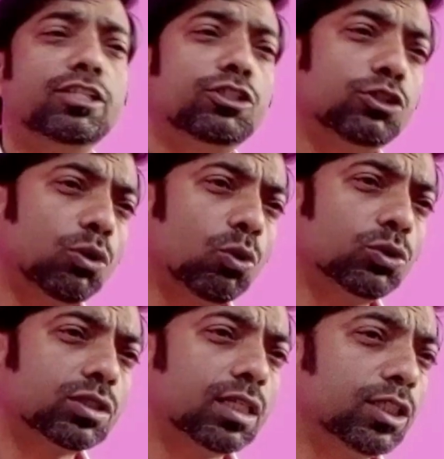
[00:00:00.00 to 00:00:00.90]
it
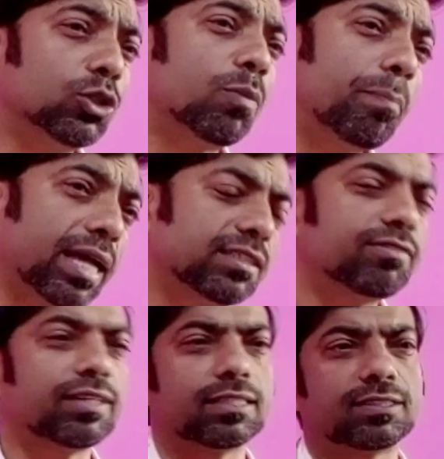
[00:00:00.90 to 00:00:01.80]
shows your
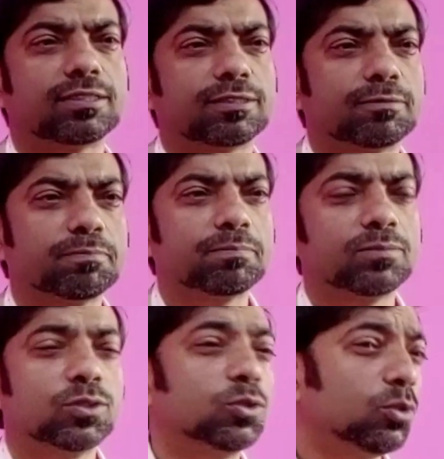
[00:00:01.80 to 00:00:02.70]
passiveness.
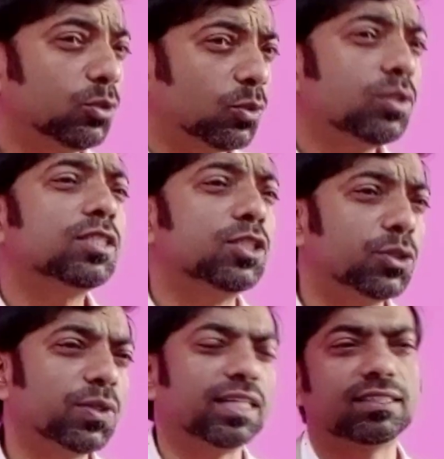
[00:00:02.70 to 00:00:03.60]
So
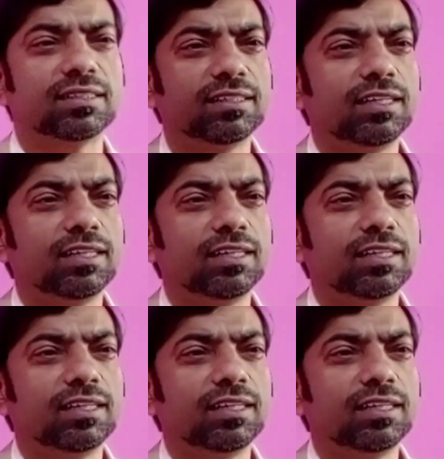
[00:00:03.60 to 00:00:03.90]
don't do it.